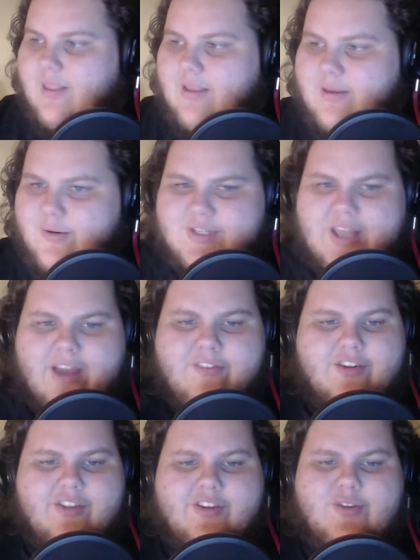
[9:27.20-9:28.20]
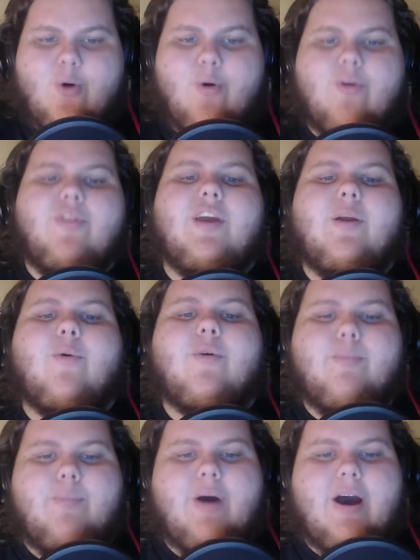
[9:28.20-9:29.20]
It was after this whole thing with
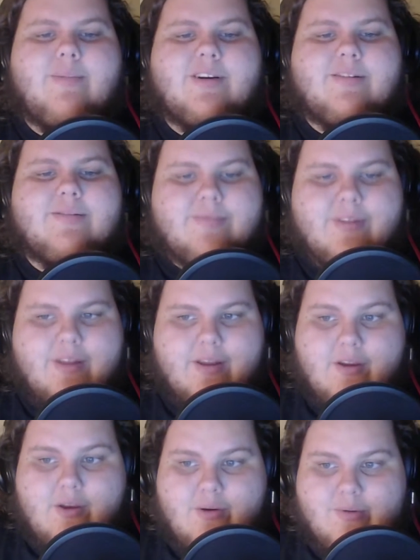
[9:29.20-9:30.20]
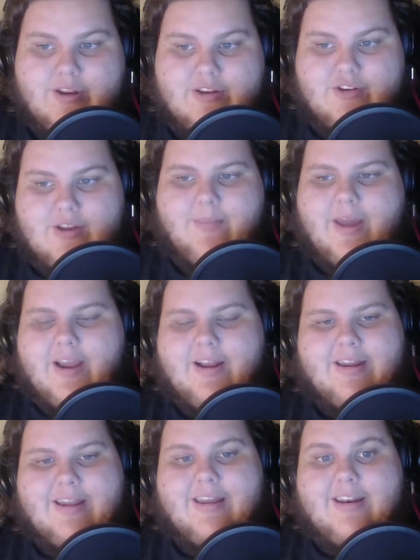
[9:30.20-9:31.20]
Baba, which I'm not
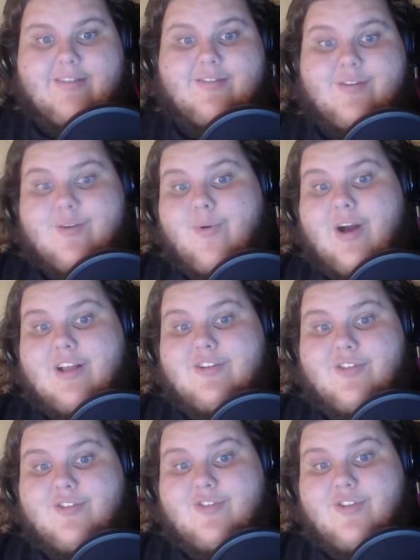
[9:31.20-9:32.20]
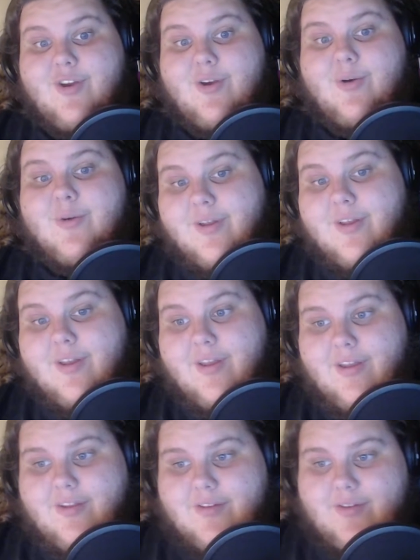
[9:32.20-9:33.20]
gonna get into, watch the show.
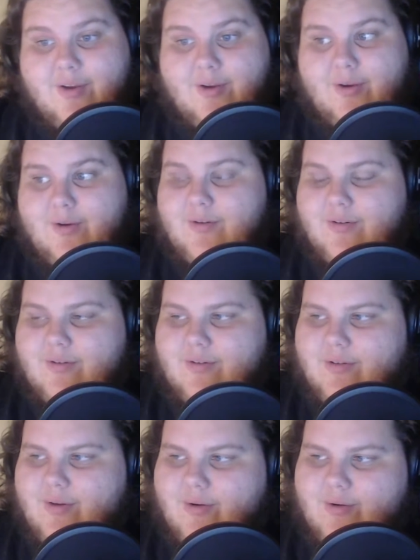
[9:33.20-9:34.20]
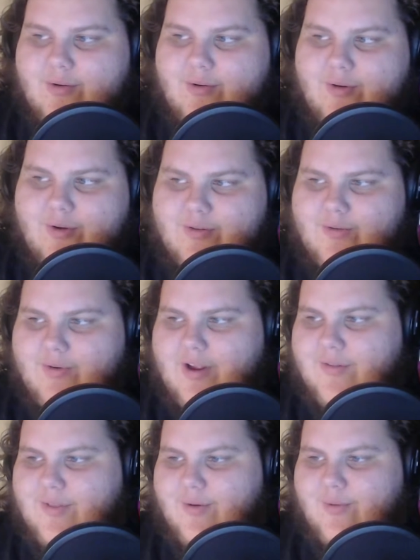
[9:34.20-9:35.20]
So, Goku goes
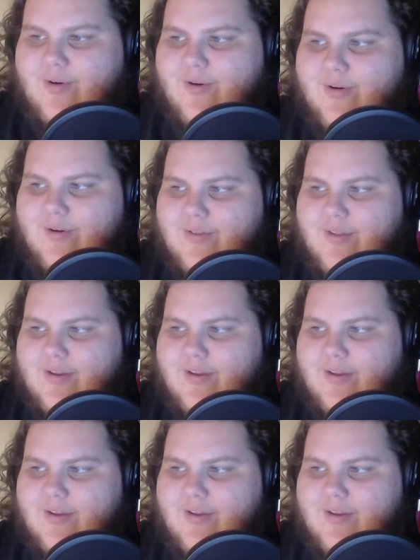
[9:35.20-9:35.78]
around the world.